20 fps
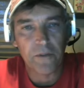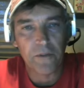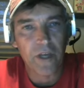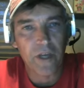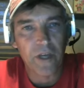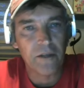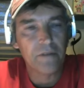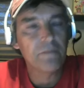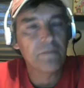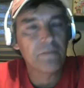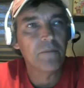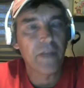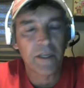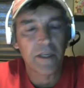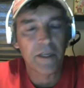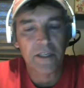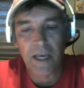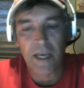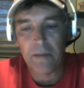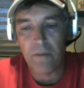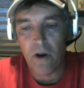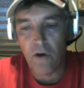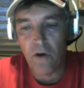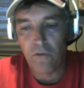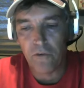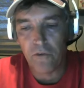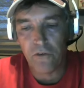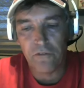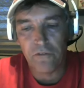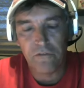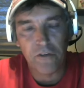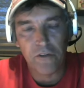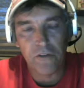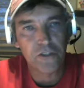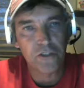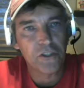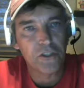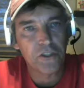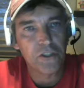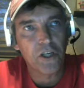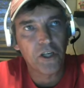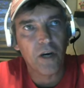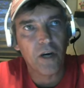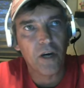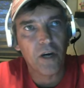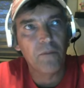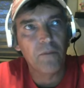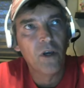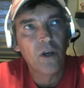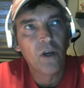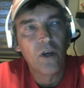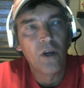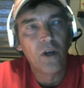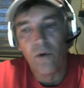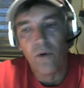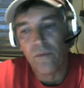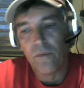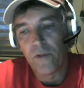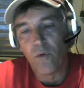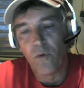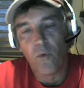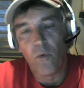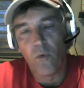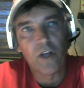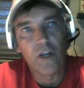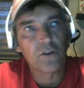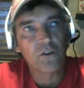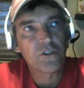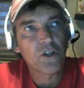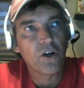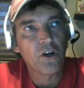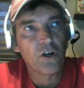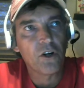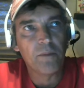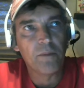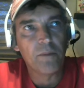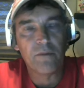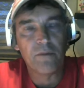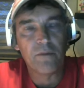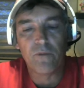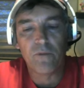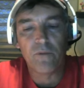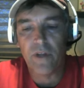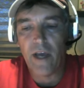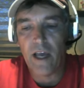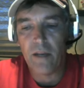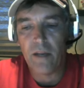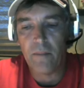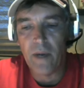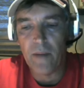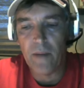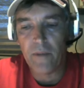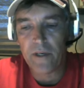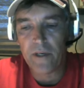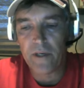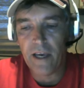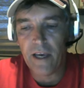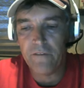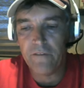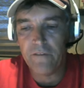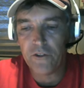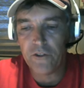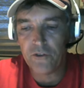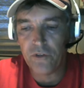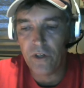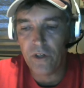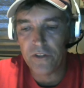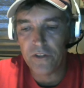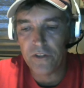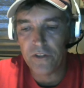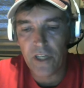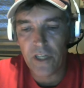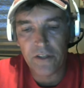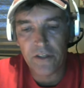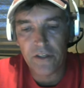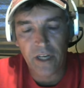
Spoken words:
They came over and fished the Wheeler tournament with the Alabama Catfish Trail Saturday